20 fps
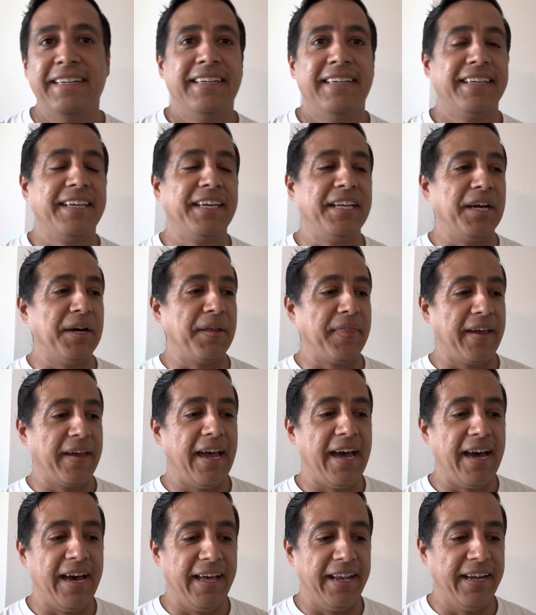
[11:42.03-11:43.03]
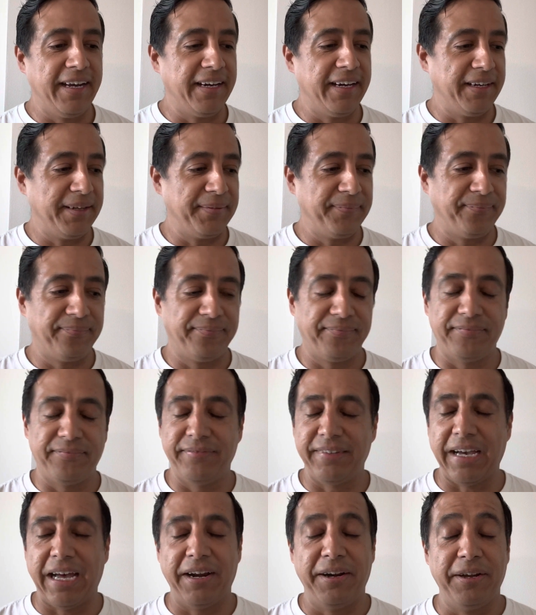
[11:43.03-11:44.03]
had,
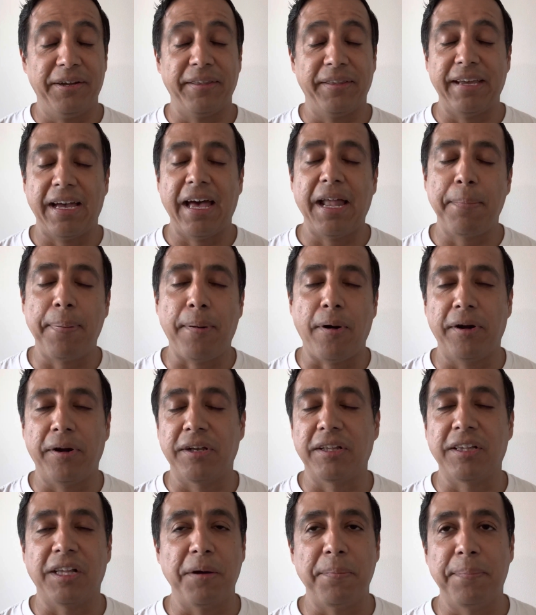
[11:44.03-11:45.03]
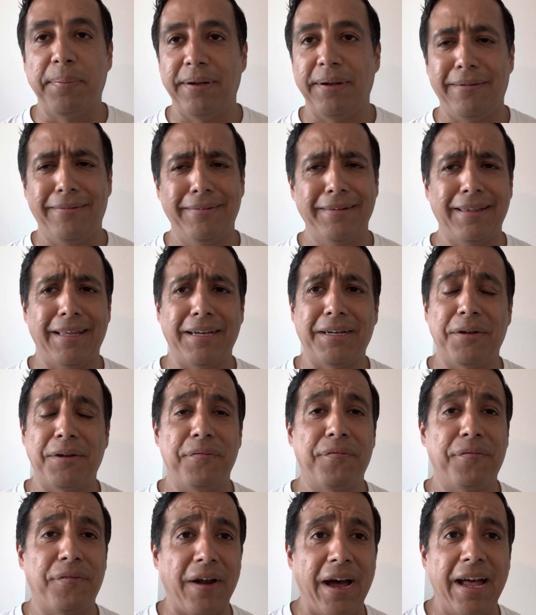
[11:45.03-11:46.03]
they had a party club, but only like on
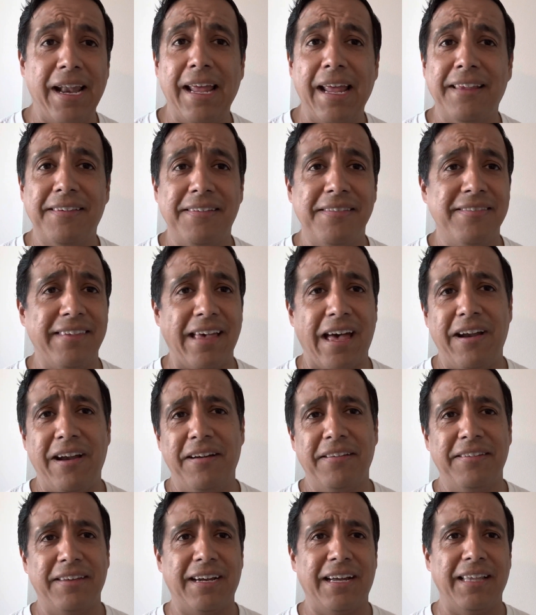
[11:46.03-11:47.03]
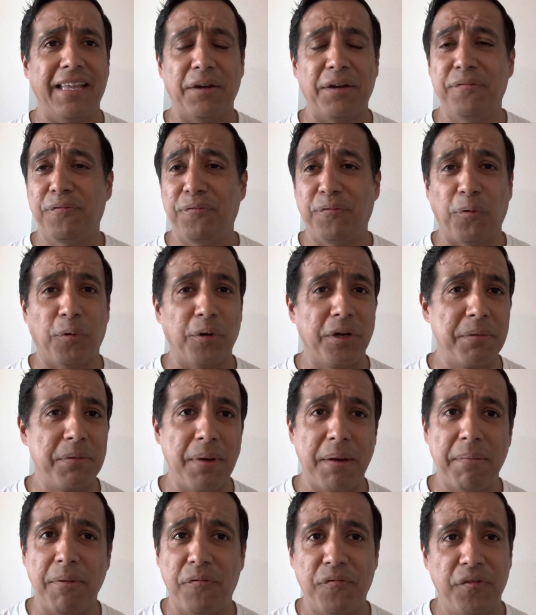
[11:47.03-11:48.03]
Fridays and Saturdays, they got like 40,
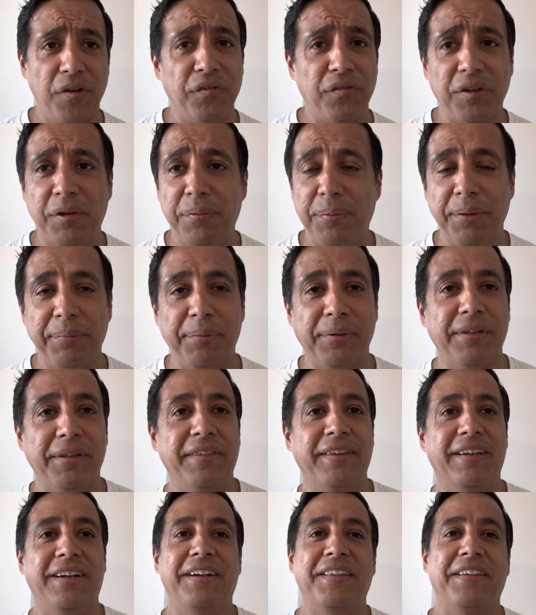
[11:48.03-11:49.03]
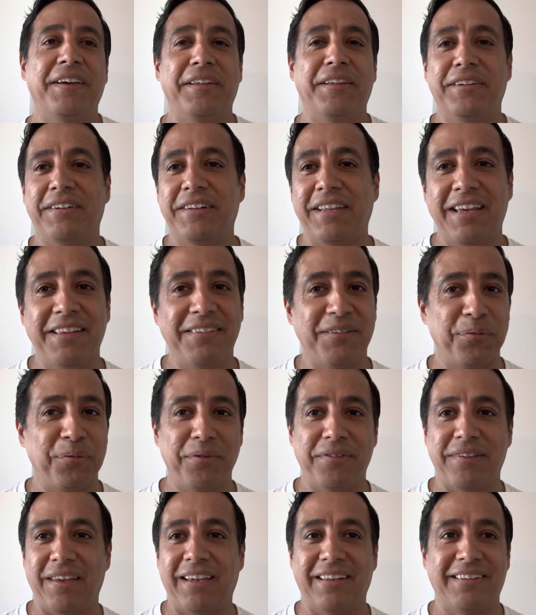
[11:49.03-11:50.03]
maybe 50 people in there. The other days it
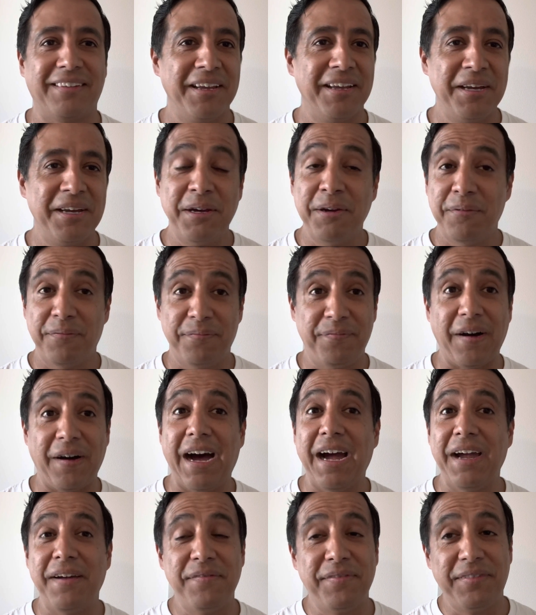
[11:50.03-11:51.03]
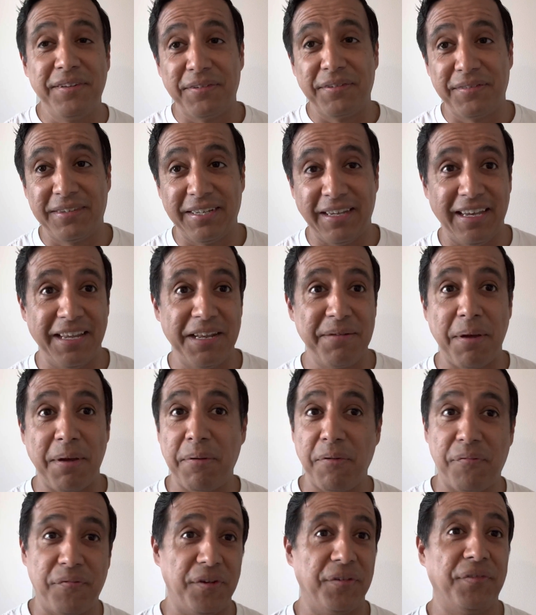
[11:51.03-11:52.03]
was like 5 to 10,
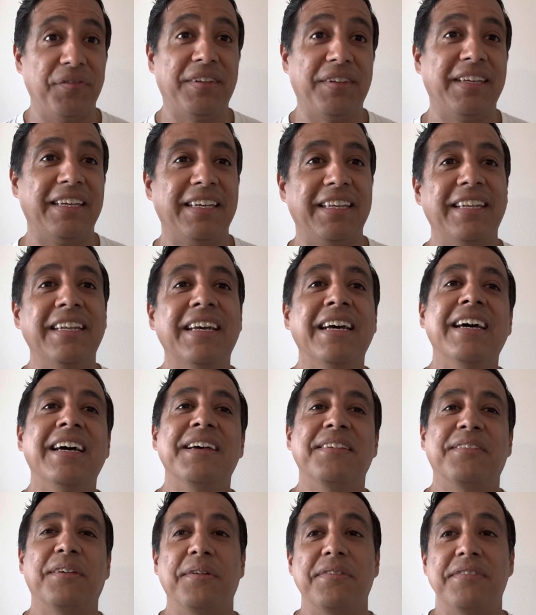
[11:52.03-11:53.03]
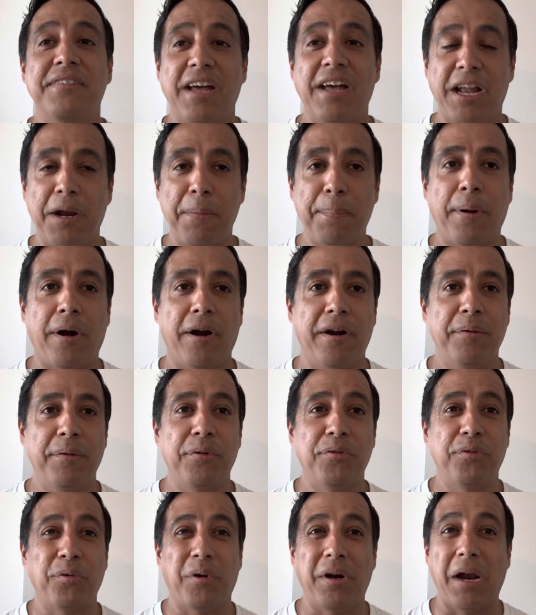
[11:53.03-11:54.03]
maybe 15. So it's not a party
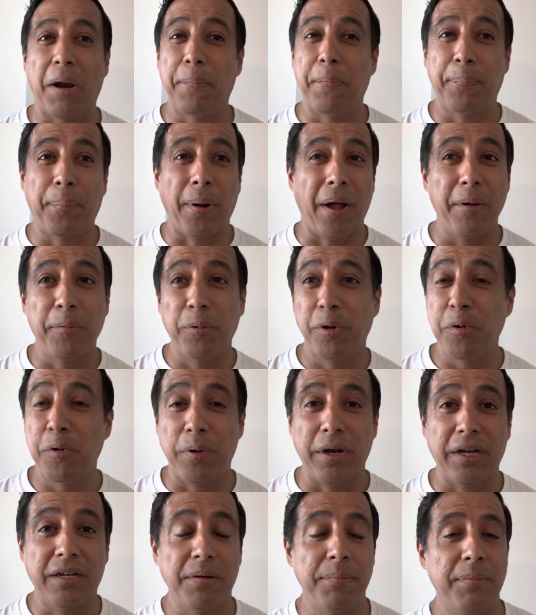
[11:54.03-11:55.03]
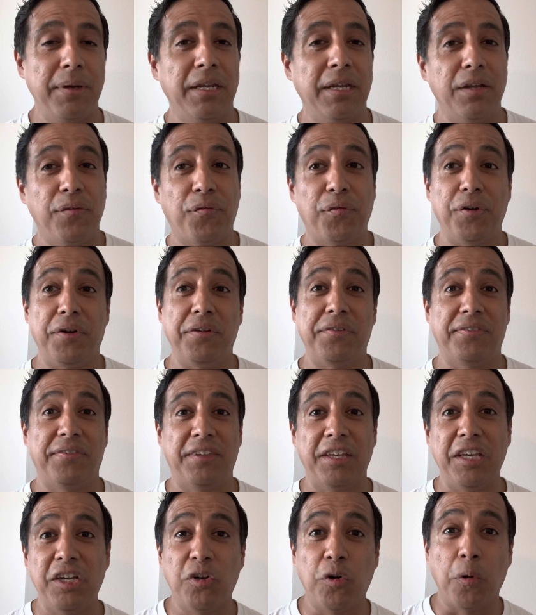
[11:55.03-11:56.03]
resort. I probably wouldn't recommend it if you're a
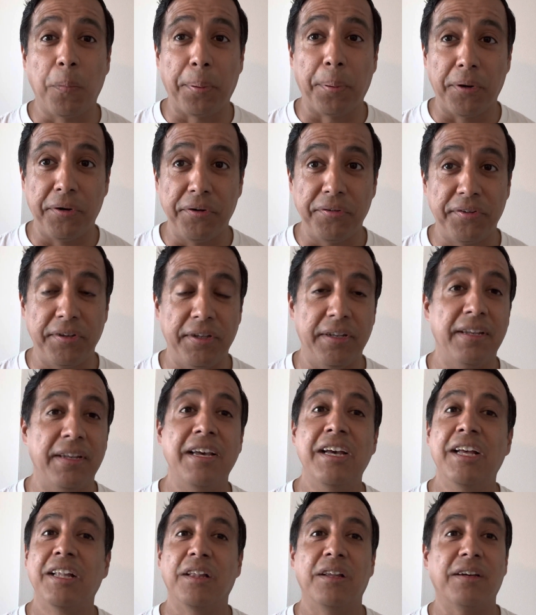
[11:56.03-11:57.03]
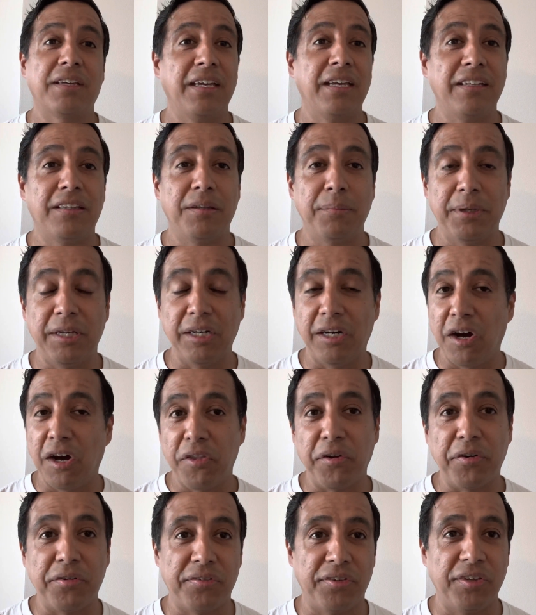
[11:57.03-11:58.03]
single person looking to meet
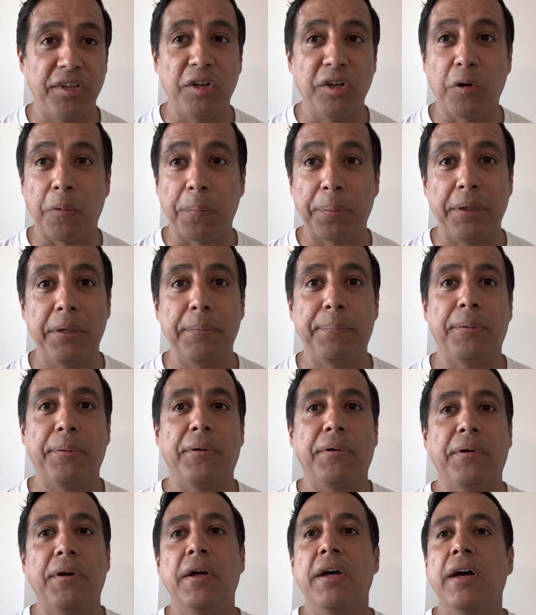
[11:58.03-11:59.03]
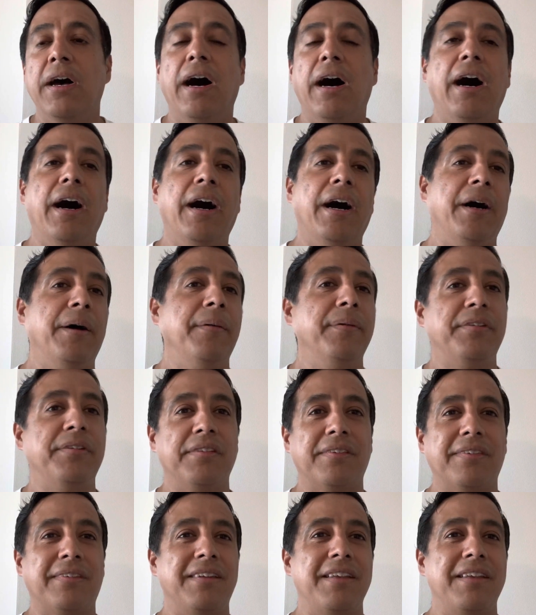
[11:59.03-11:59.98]
other single people. It's just